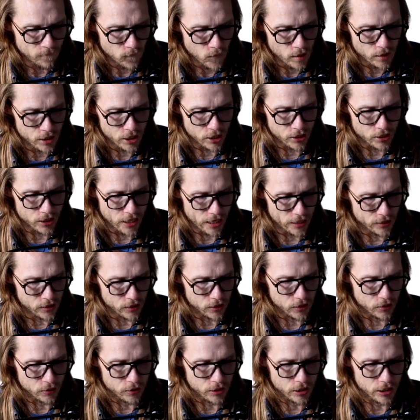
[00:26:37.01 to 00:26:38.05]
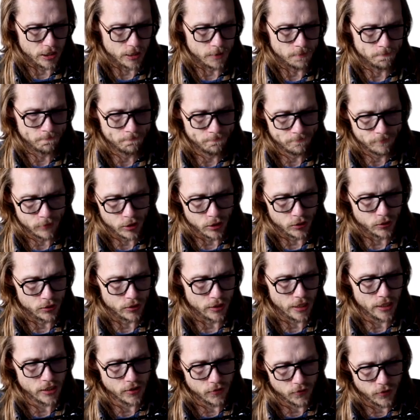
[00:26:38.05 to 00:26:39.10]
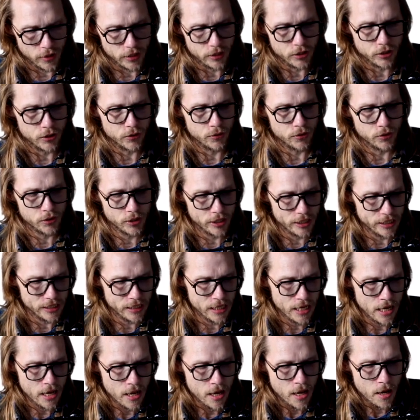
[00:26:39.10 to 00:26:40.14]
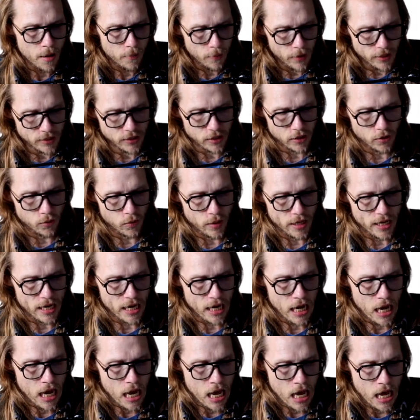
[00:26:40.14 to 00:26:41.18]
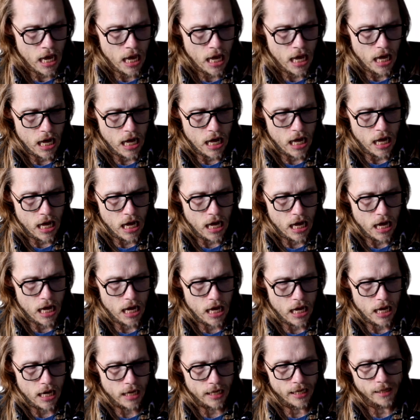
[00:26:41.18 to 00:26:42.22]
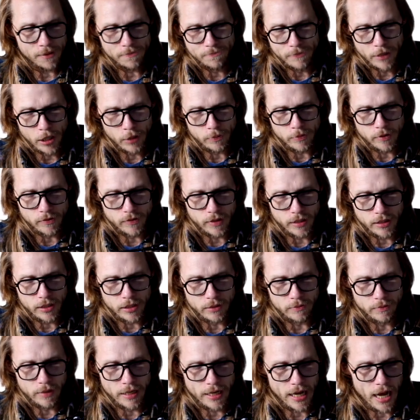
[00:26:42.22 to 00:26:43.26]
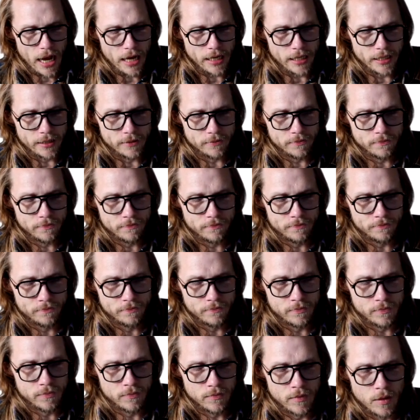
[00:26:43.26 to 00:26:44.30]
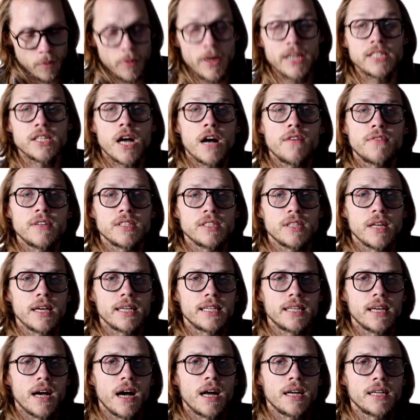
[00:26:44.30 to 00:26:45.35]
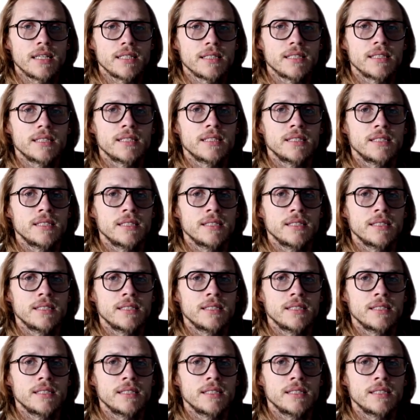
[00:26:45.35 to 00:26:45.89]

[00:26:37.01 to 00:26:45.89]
Jaren Jackson Jr. shoots less afraid to shoot threes. Plays on the wing. Help defender. I got it. Plays offense like Giannis